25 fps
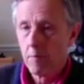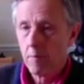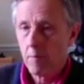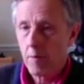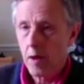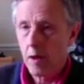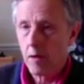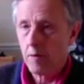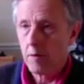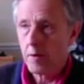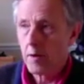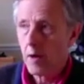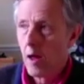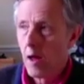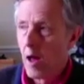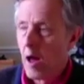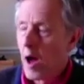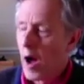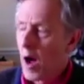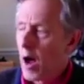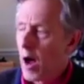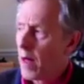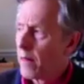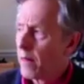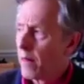Don't.
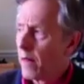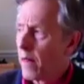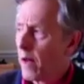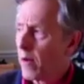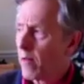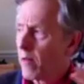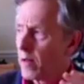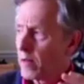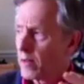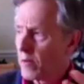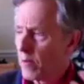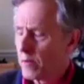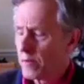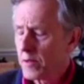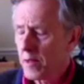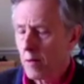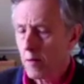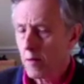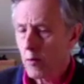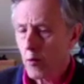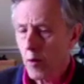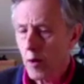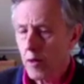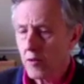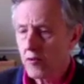There is also the
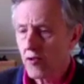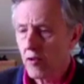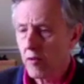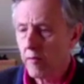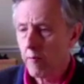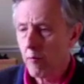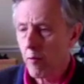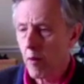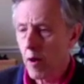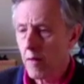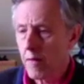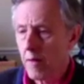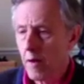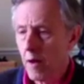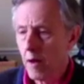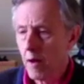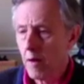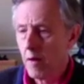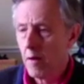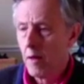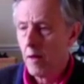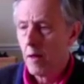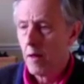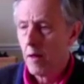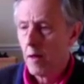question of whether
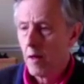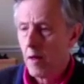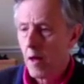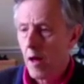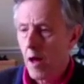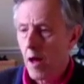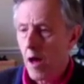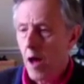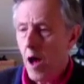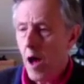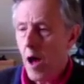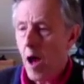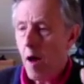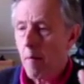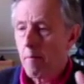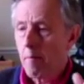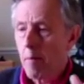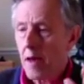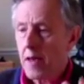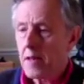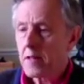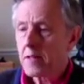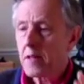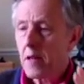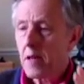a
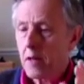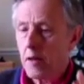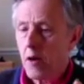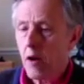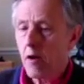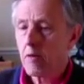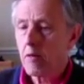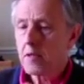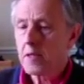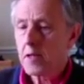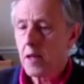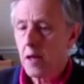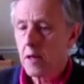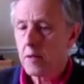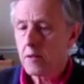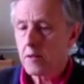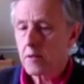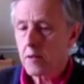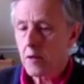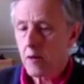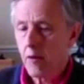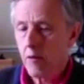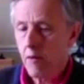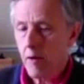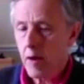basic neuroscience
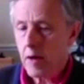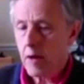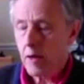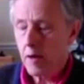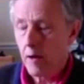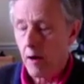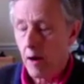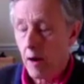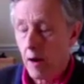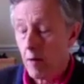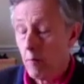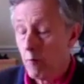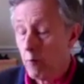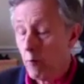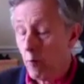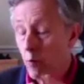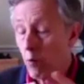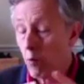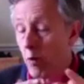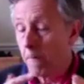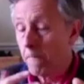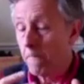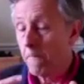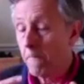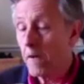curriculum
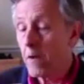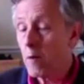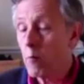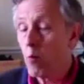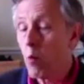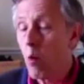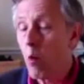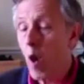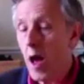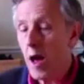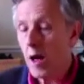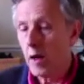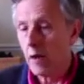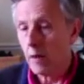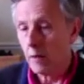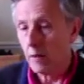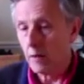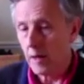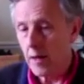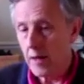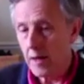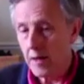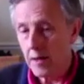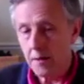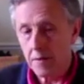would fit
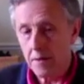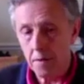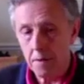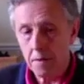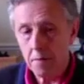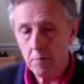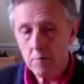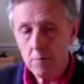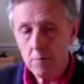well into